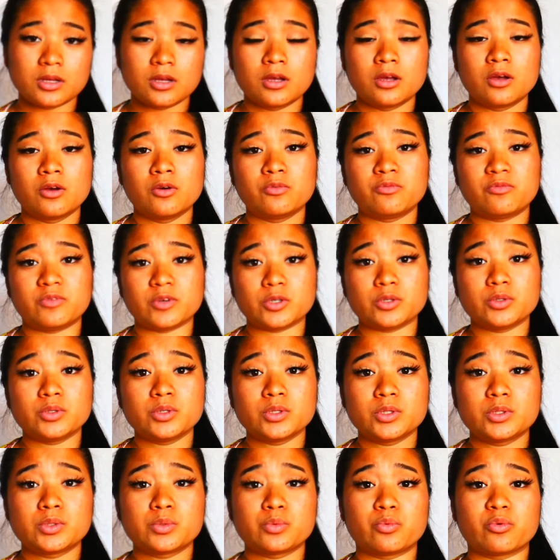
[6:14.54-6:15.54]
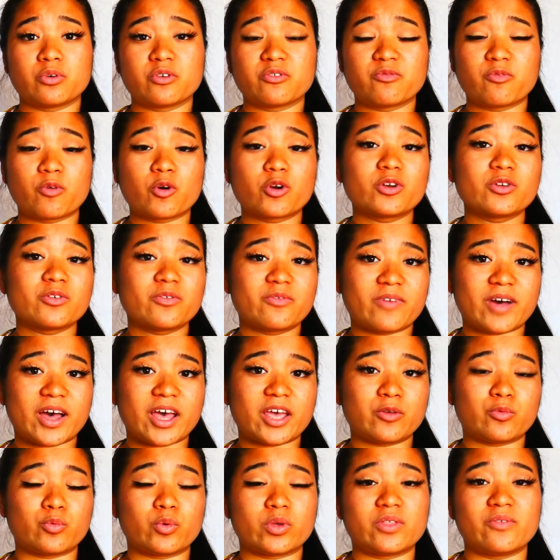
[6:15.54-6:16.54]
foods were
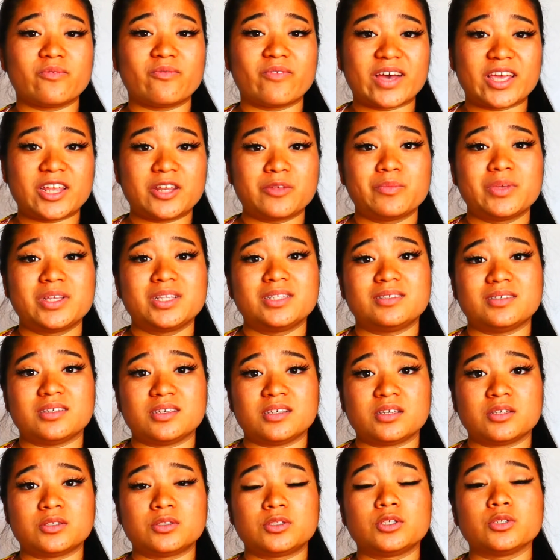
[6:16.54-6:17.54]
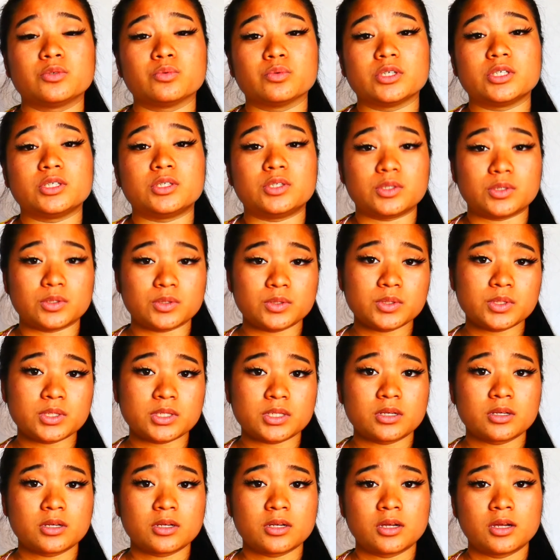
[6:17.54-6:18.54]
fortified with vitamin D to reduce
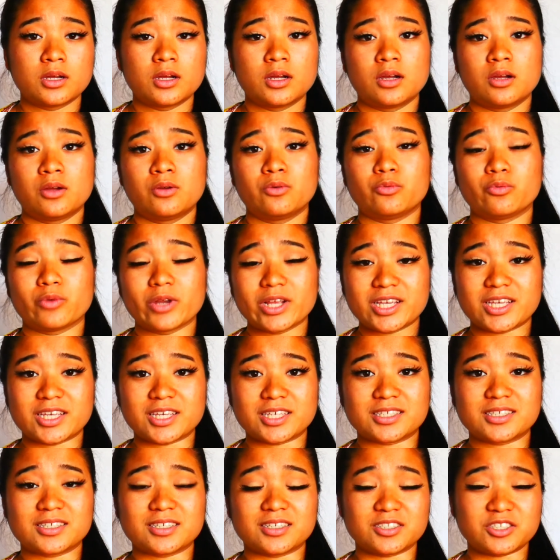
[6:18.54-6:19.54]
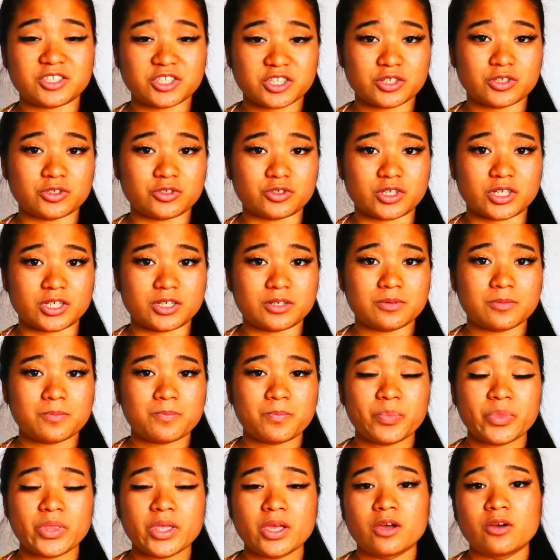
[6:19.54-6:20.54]
rickets in children.
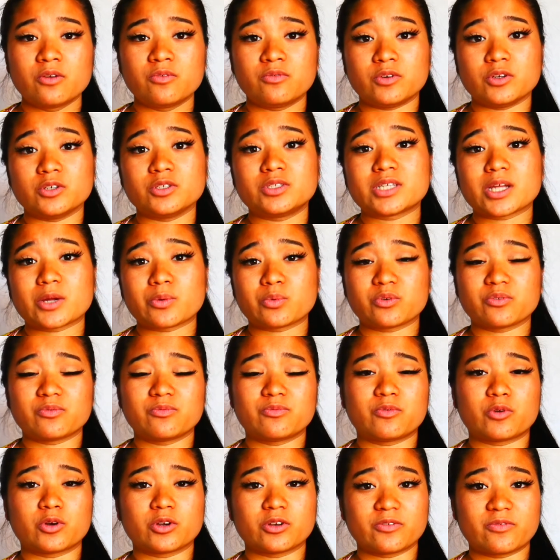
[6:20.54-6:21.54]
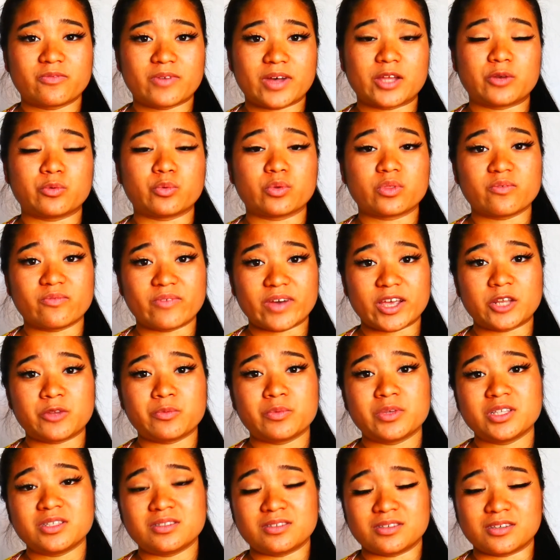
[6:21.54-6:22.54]
Foods that were fortified with
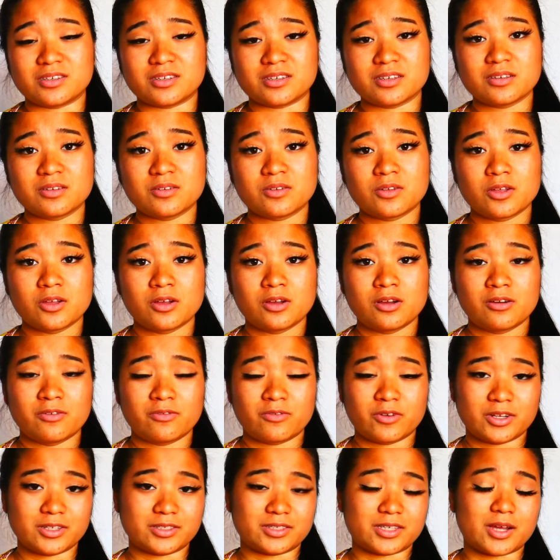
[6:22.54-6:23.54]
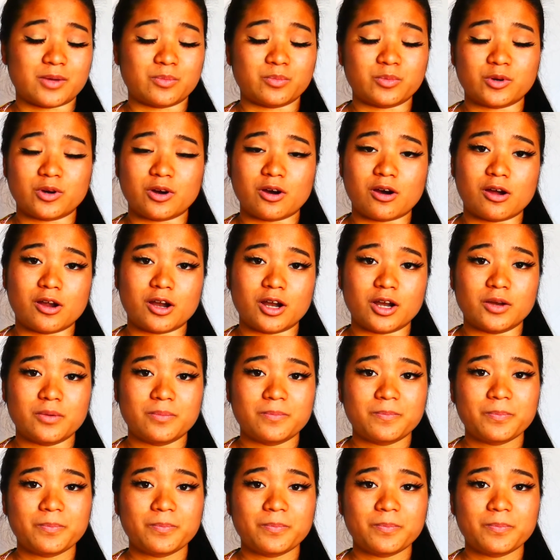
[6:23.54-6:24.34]
vitamin D, for example, are